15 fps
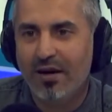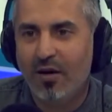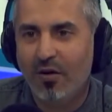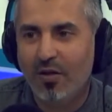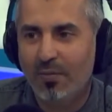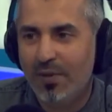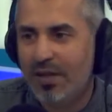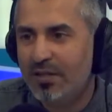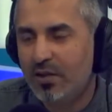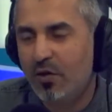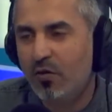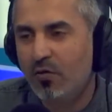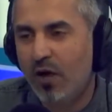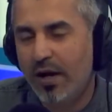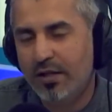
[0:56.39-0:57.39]
on the
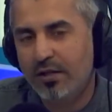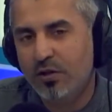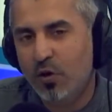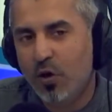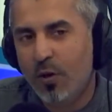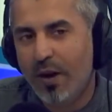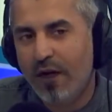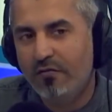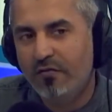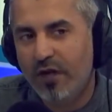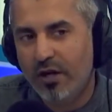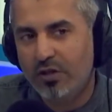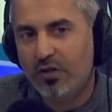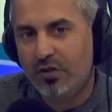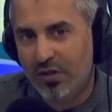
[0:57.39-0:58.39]
political right, you talk about
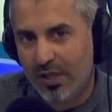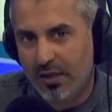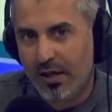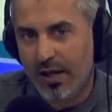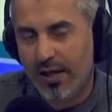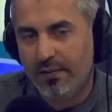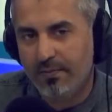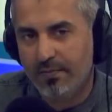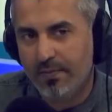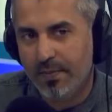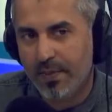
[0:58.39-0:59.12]
virtue signalling